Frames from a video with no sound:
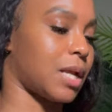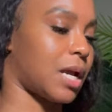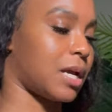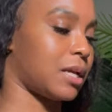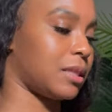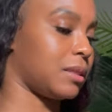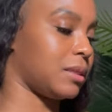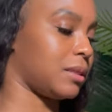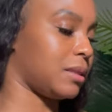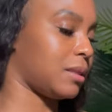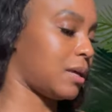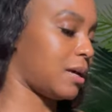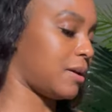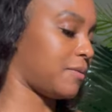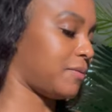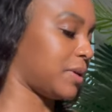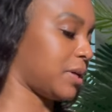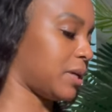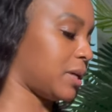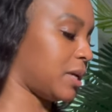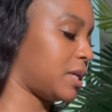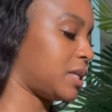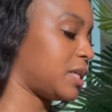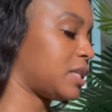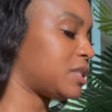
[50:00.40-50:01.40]
I love
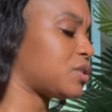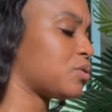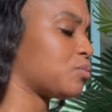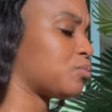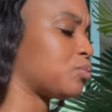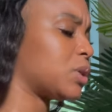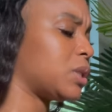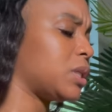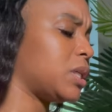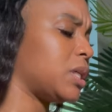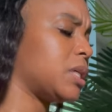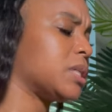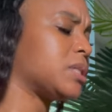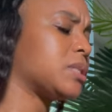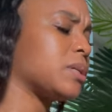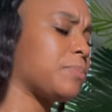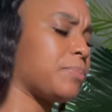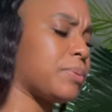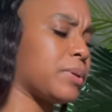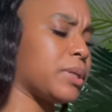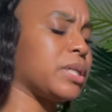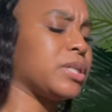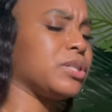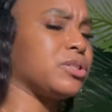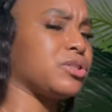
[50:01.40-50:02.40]
it. And it's a really, it's a
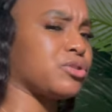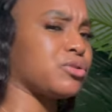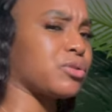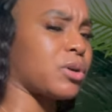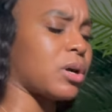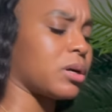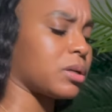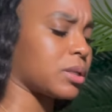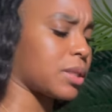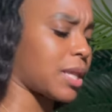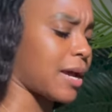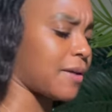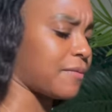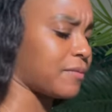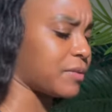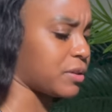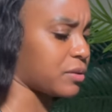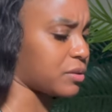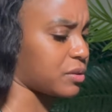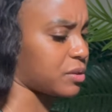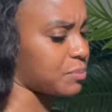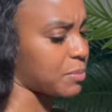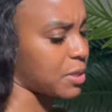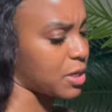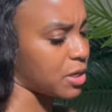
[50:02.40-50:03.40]
pretty strong lavender
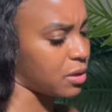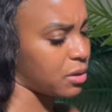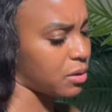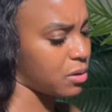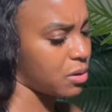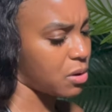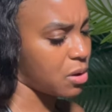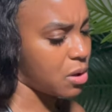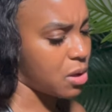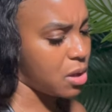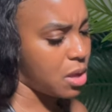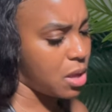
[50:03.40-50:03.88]
smell.